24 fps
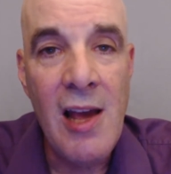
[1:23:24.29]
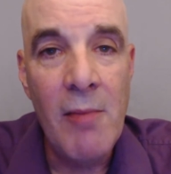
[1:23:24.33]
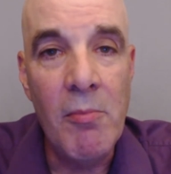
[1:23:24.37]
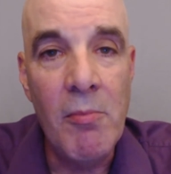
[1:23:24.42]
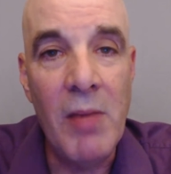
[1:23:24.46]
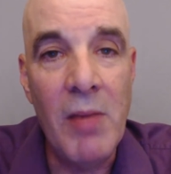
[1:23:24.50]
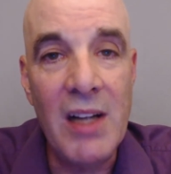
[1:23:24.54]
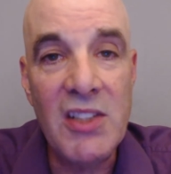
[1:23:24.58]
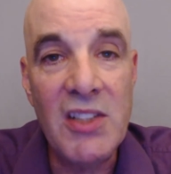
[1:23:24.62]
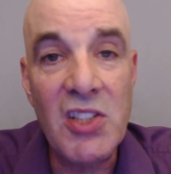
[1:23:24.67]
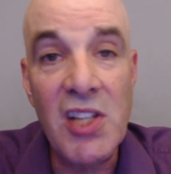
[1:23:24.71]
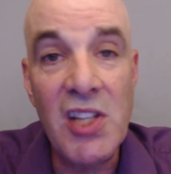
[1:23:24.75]

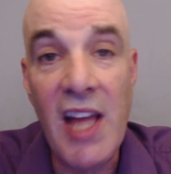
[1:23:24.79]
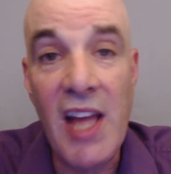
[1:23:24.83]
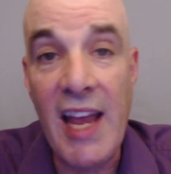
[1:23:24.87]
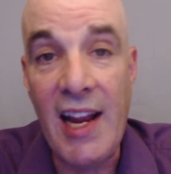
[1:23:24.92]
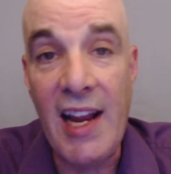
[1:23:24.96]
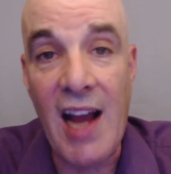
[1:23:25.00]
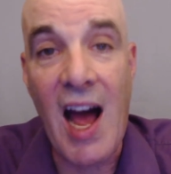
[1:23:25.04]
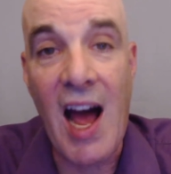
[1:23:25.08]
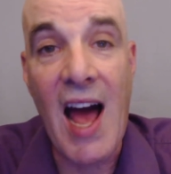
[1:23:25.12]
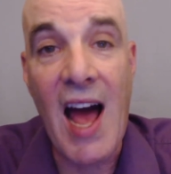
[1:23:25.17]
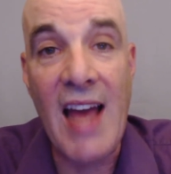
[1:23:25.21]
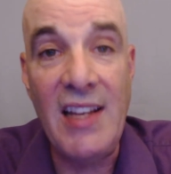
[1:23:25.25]
Much like
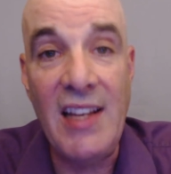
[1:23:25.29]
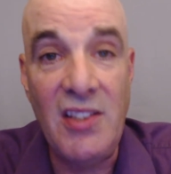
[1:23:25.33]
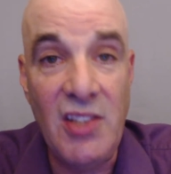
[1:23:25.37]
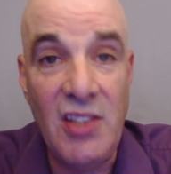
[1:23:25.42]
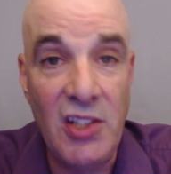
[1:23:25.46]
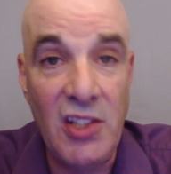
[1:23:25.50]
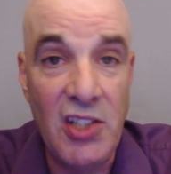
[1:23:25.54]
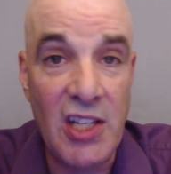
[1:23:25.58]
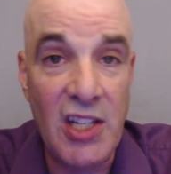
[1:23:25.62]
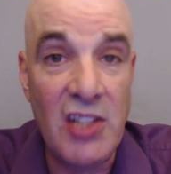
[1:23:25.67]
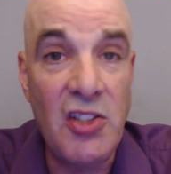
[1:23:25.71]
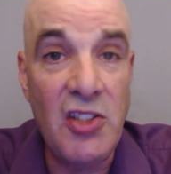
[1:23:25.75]
I
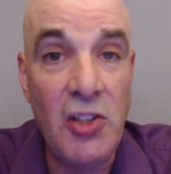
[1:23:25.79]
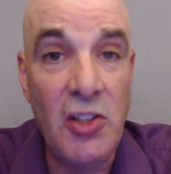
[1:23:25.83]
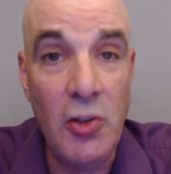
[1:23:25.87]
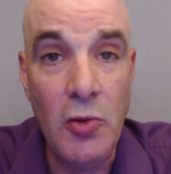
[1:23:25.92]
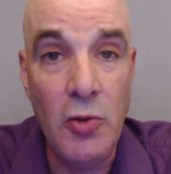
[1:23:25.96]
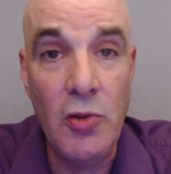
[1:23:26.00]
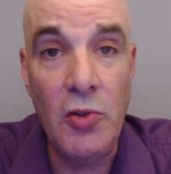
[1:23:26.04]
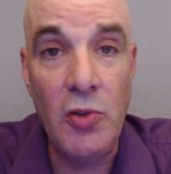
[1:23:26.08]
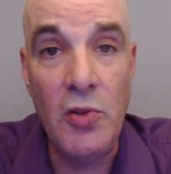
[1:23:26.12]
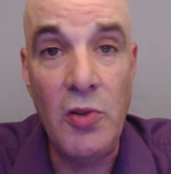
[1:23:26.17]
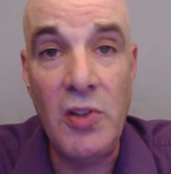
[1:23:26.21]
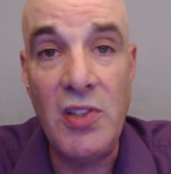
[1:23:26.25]
suggest you
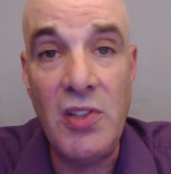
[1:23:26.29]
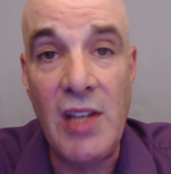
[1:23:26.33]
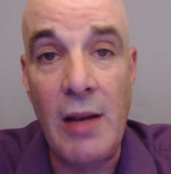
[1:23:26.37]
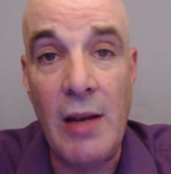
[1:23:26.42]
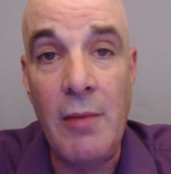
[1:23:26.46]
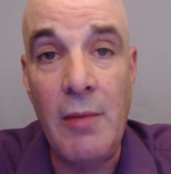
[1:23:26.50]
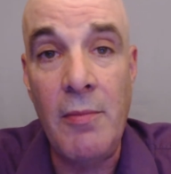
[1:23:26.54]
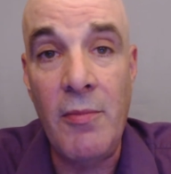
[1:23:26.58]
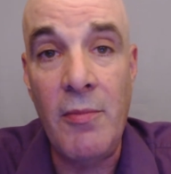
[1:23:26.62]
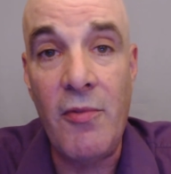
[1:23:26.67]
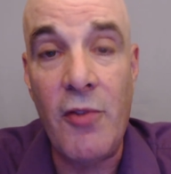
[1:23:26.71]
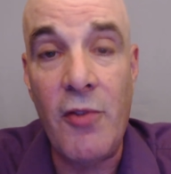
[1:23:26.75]
do the same
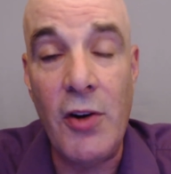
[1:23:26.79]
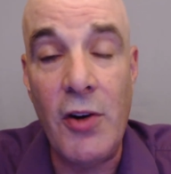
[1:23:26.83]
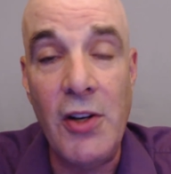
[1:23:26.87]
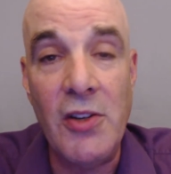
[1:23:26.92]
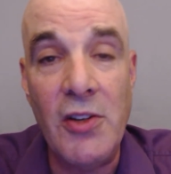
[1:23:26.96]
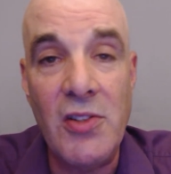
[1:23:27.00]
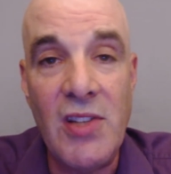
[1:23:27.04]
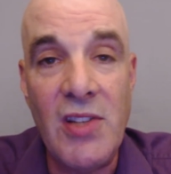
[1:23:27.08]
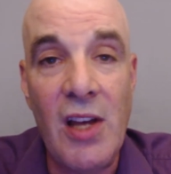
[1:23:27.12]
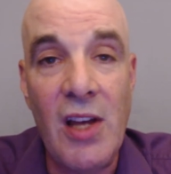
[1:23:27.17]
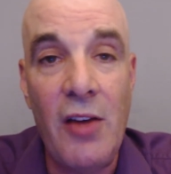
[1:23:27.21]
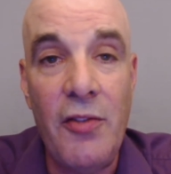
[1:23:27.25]
for
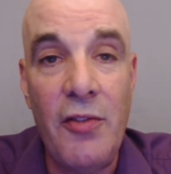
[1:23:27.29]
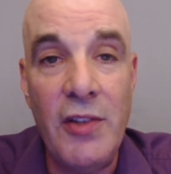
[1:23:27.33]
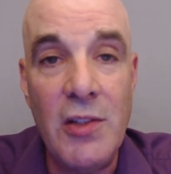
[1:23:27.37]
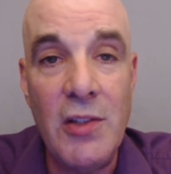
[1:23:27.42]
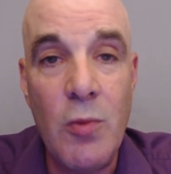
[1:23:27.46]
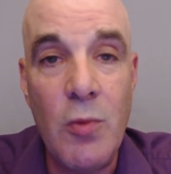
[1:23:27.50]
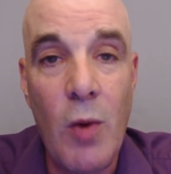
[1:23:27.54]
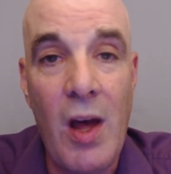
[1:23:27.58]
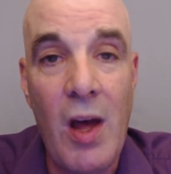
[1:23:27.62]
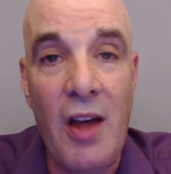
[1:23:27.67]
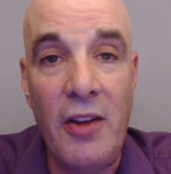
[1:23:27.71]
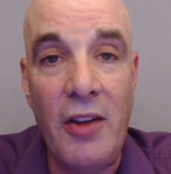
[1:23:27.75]
yourself as
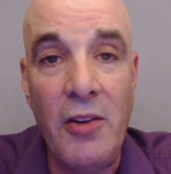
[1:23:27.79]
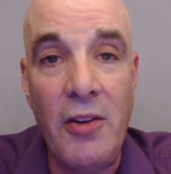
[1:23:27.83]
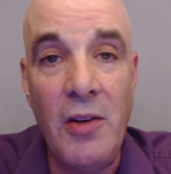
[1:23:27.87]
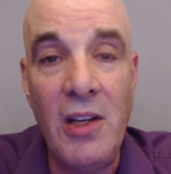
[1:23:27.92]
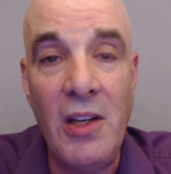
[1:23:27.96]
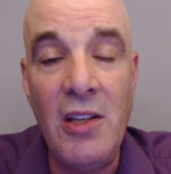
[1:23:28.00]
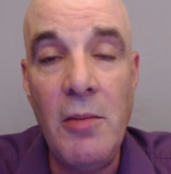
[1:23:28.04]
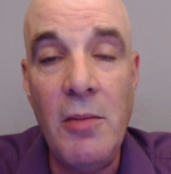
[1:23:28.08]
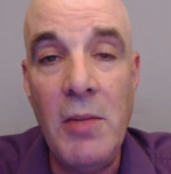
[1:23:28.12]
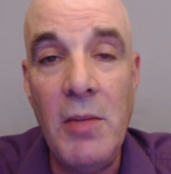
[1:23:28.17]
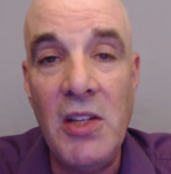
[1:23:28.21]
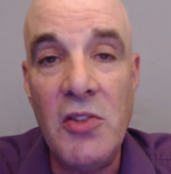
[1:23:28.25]
well. You need
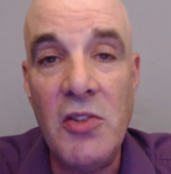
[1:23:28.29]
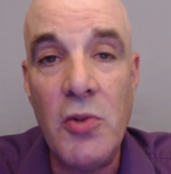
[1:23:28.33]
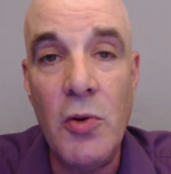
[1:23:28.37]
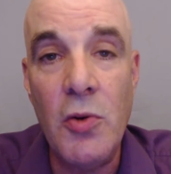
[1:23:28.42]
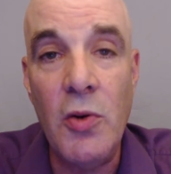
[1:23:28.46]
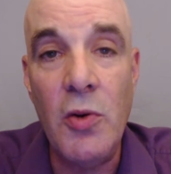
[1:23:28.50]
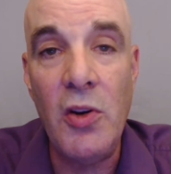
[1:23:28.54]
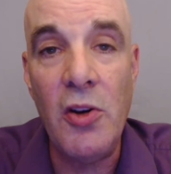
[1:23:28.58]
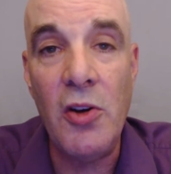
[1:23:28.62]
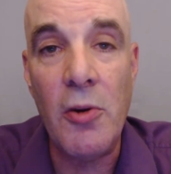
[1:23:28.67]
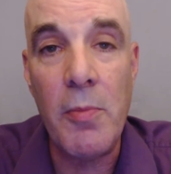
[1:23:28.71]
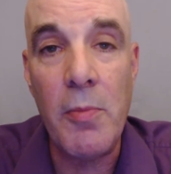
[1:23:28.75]
to be true
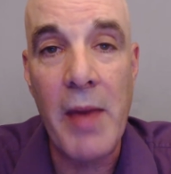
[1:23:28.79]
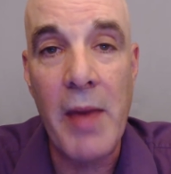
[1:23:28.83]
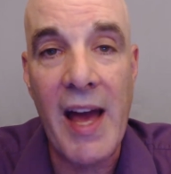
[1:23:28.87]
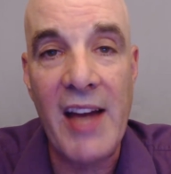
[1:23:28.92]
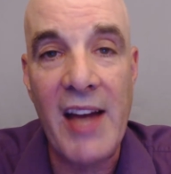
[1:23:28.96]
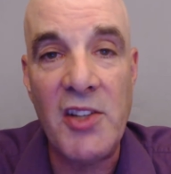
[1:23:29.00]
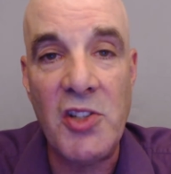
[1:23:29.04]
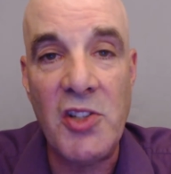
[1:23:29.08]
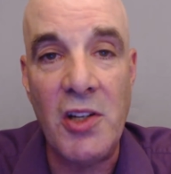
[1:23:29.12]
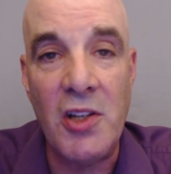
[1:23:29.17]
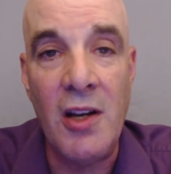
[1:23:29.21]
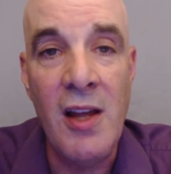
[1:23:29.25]
to your
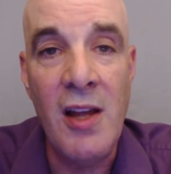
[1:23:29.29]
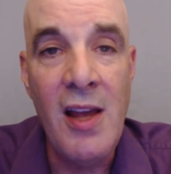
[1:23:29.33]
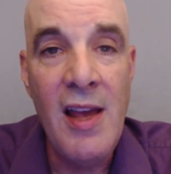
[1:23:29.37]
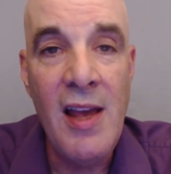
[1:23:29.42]
passion.